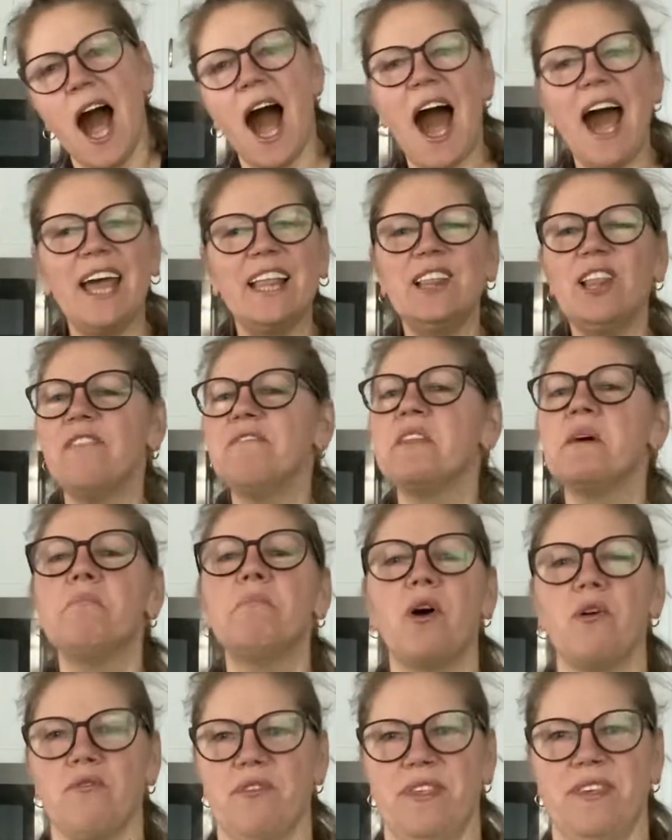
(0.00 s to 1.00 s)
I love them
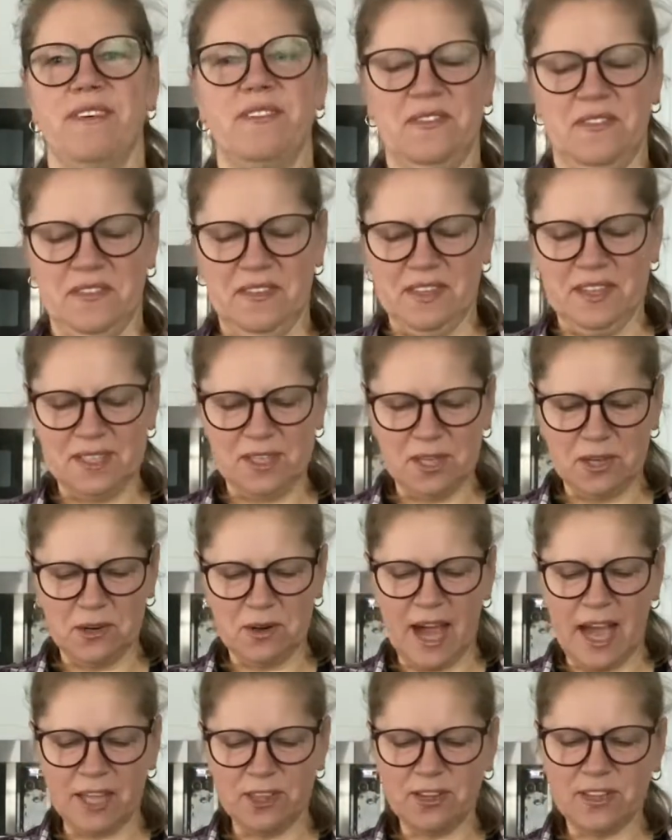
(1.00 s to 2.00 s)
both, so
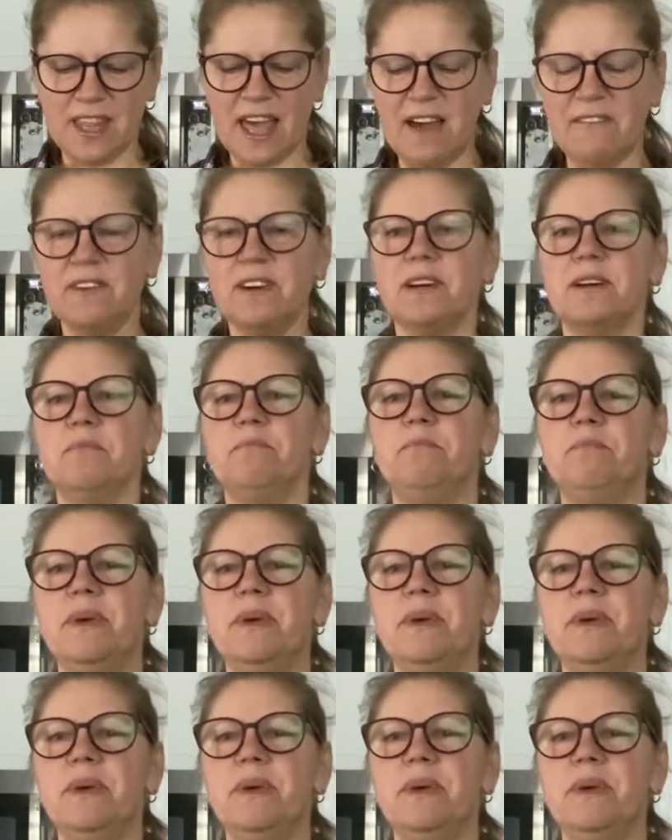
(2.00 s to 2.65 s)
I don't have a